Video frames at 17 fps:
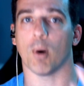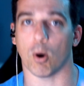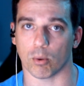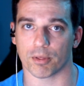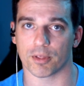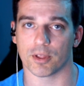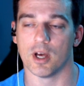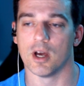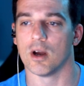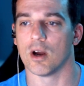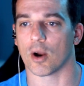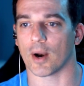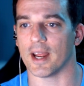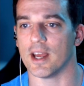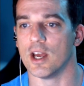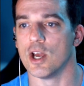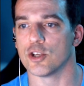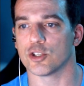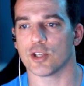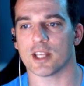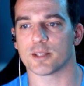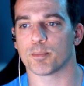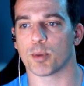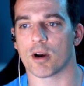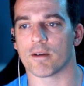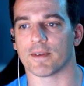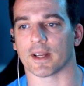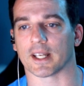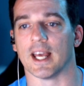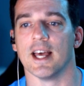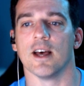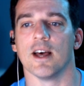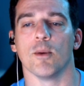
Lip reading: both, right? So that's perfect.